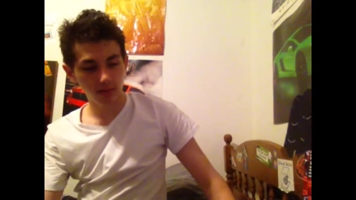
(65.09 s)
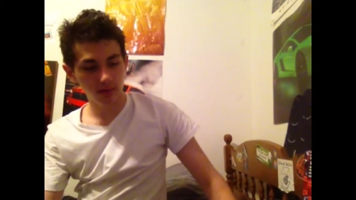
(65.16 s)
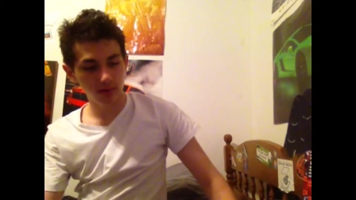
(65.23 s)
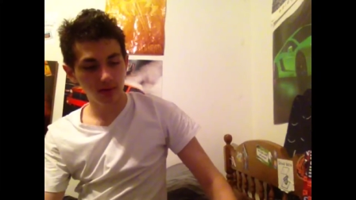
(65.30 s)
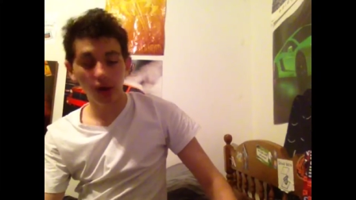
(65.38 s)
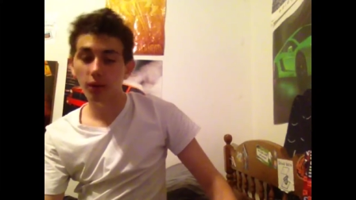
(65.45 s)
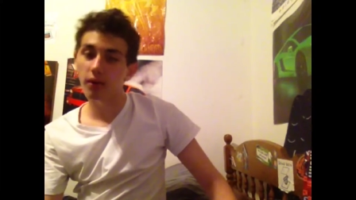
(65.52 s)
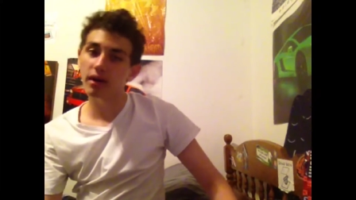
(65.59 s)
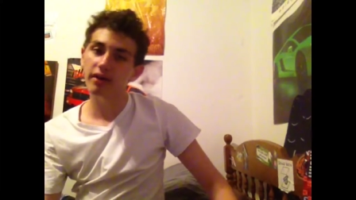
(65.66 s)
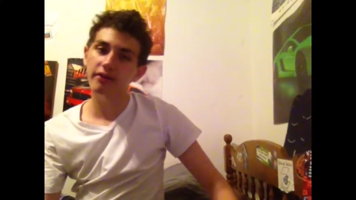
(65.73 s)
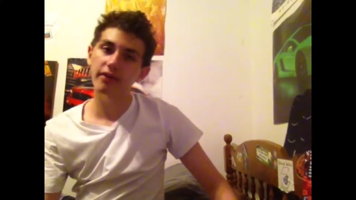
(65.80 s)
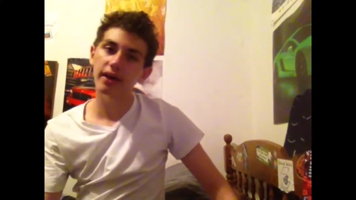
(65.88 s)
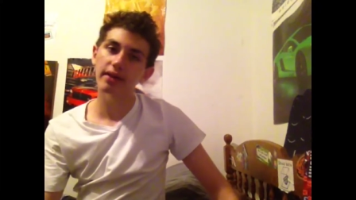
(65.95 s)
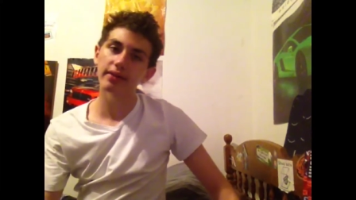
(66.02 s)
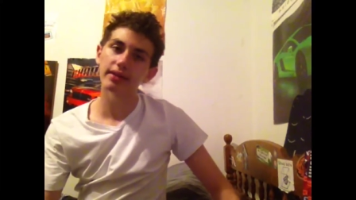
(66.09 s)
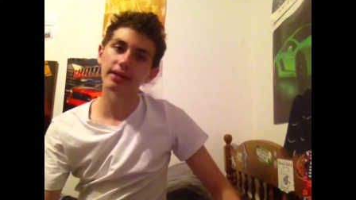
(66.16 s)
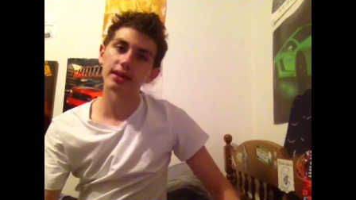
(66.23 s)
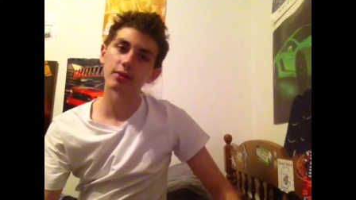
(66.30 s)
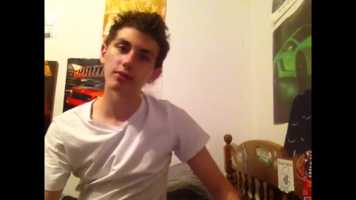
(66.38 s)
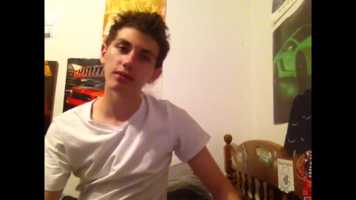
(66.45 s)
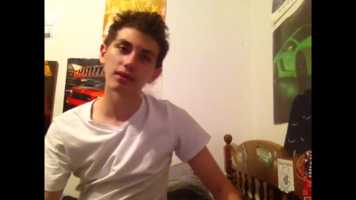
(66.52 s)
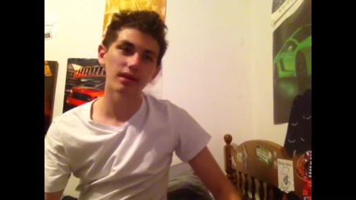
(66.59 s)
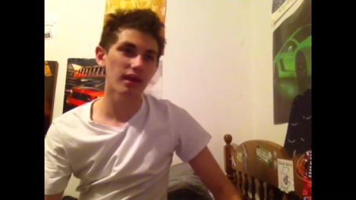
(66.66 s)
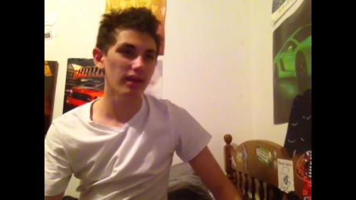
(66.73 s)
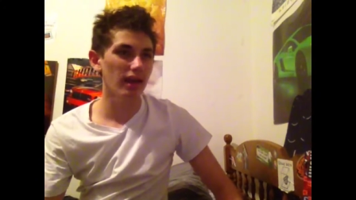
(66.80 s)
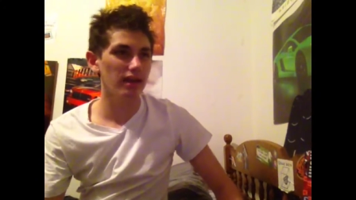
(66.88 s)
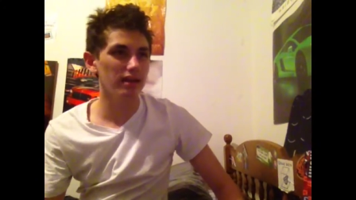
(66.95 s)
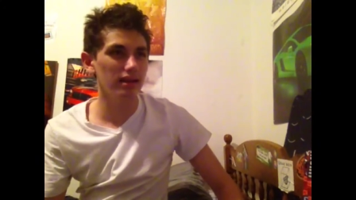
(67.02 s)
So what I finally did was,
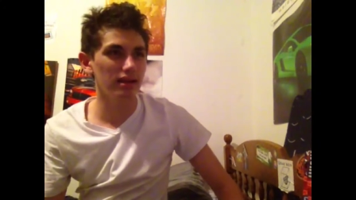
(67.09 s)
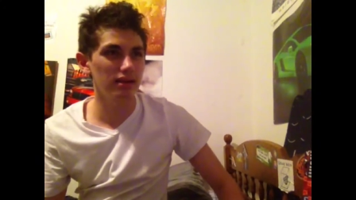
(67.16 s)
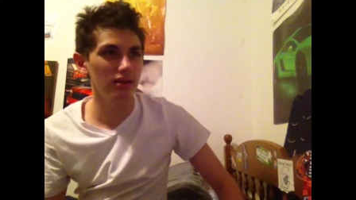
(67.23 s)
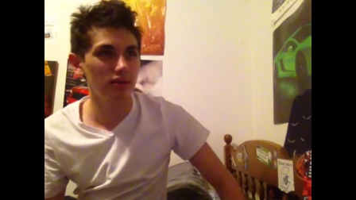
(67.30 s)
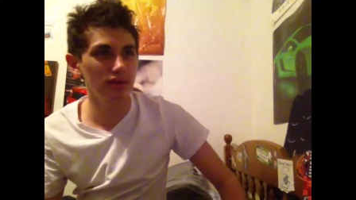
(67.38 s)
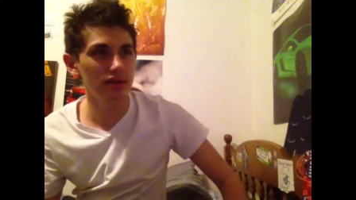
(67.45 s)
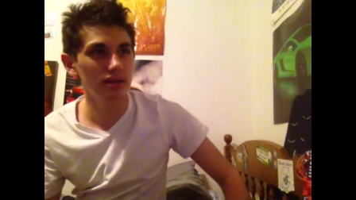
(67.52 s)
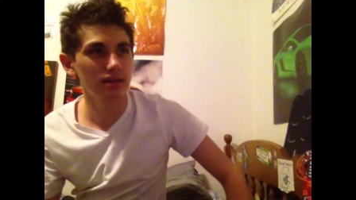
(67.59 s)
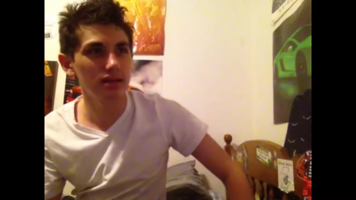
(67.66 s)
how did I do it?